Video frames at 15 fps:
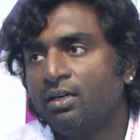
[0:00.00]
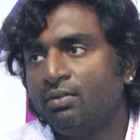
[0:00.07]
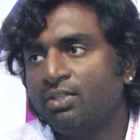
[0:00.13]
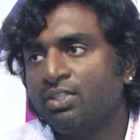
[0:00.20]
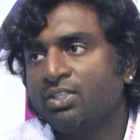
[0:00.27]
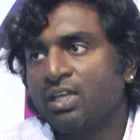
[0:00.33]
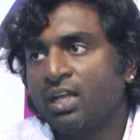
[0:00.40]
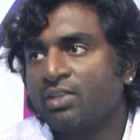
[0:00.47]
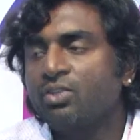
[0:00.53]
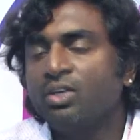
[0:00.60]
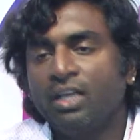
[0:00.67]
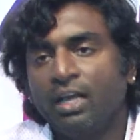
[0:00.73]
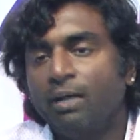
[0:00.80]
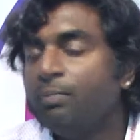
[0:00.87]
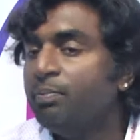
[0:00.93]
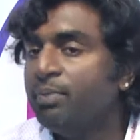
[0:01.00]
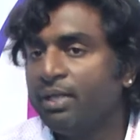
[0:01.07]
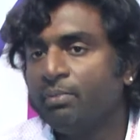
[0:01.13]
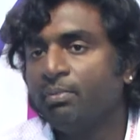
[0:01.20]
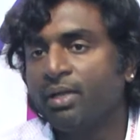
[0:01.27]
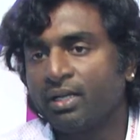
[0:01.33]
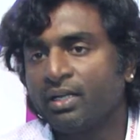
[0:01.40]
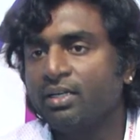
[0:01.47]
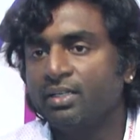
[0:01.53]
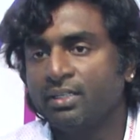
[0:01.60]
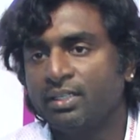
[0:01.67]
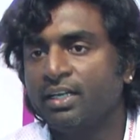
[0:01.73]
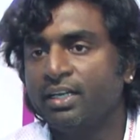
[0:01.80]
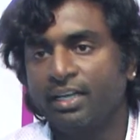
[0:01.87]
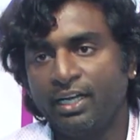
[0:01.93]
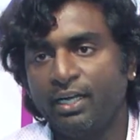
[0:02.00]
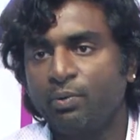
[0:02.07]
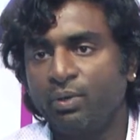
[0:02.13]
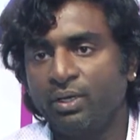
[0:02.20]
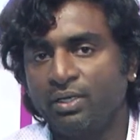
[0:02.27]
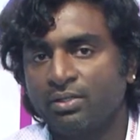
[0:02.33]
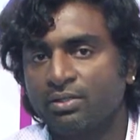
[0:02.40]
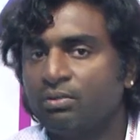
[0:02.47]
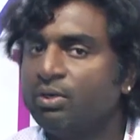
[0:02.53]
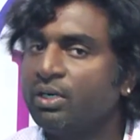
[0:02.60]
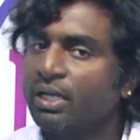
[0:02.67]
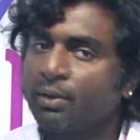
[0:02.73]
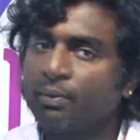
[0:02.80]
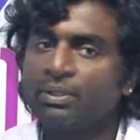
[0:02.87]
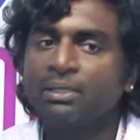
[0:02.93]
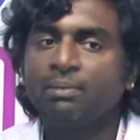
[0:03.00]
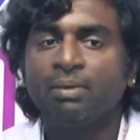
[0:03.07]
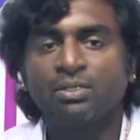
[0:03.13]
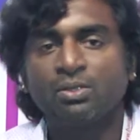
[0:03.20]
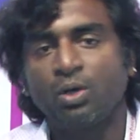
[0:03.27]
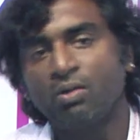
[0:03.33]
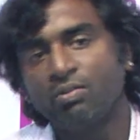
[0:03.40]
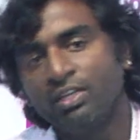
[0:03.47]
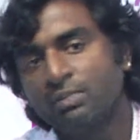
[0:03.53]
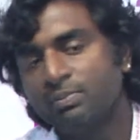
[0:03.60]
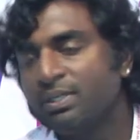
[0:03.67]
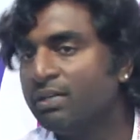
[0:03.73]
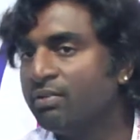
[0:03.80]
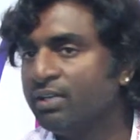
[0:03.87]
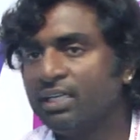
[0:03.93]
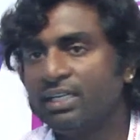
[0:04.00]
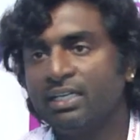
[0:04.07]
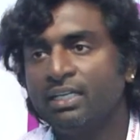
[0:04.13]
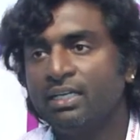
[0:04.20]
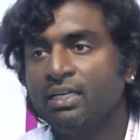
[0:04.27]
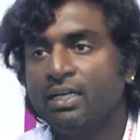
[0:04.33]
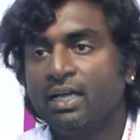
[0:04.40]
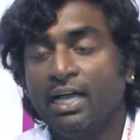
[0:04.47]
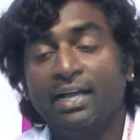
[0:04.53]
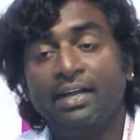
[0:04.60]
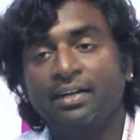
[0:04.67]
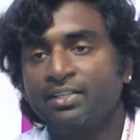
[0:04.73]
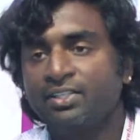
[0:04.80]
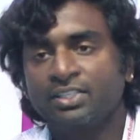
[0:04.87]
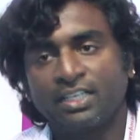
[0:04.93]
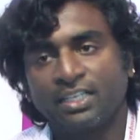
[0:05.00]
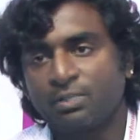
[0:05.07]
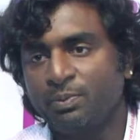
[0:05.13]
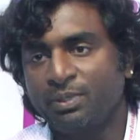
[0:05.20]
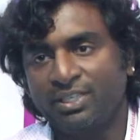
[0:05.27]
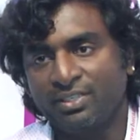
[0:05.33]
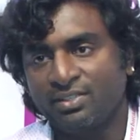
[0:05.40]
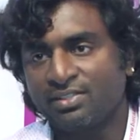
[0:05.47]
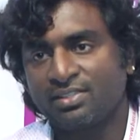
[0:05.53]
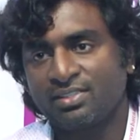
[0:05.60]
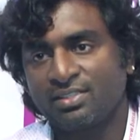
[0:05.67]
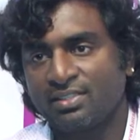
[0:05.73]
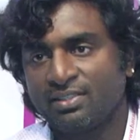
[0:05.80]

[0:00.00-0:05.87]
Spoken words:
which actually helped me in my career in a great way. So working with him has always been a very enriching experience.